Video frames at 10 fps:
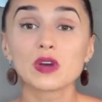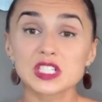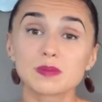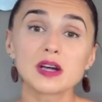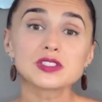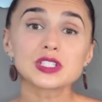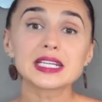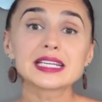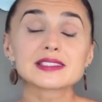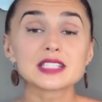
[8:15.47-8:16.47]
When a sponsor
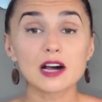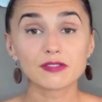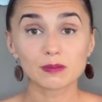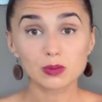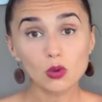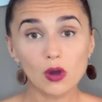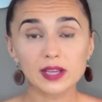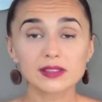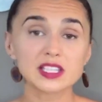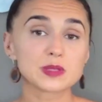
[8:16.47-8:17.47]
is
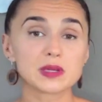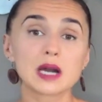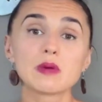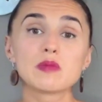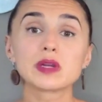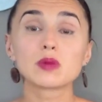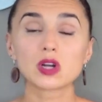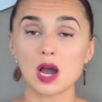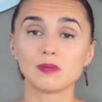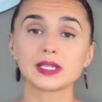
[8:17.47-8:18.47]
self-employed, things become a bit more
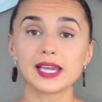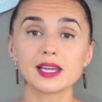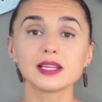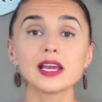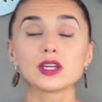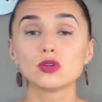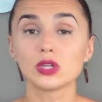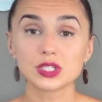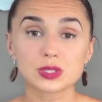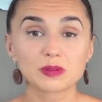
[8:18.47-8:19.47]
complicated and you
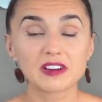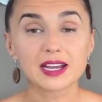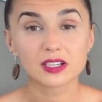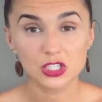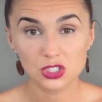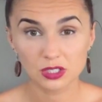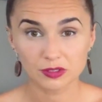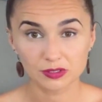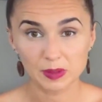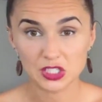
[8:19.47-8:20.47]
need to provide additional
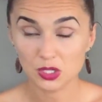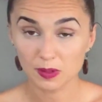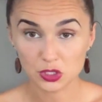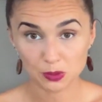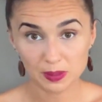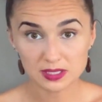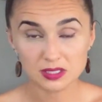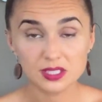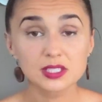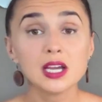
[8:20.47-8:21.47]
information about your
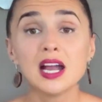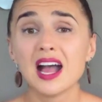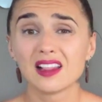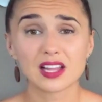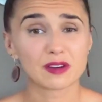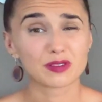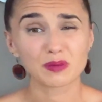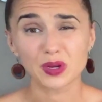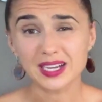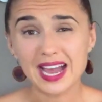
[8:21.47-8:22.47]
business, a letter
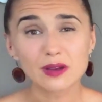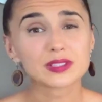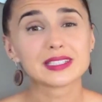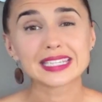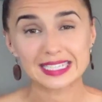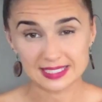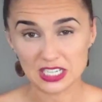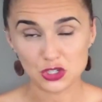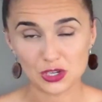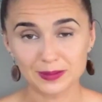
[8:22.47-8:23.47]
from your accountant,
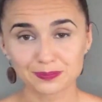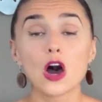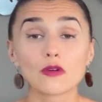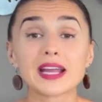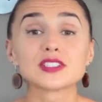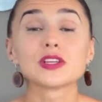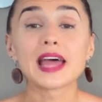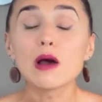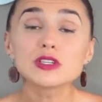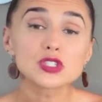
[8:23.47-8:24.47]
etc. Alright, so
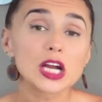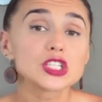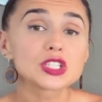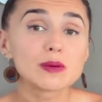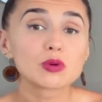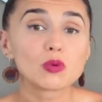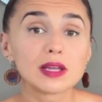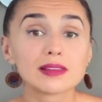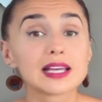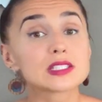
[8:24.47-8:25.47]
that was strategy number
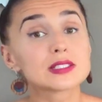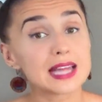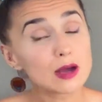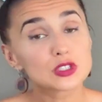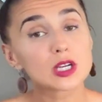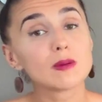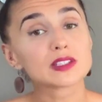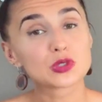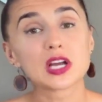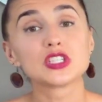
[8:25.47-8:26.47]
1. Let's now talk
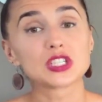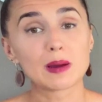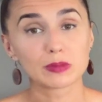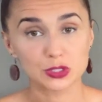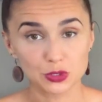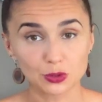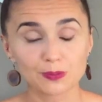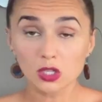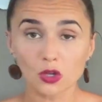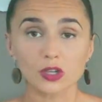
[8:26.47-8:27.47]
about strategy number 2.
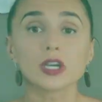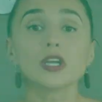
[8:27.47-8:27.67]
Look,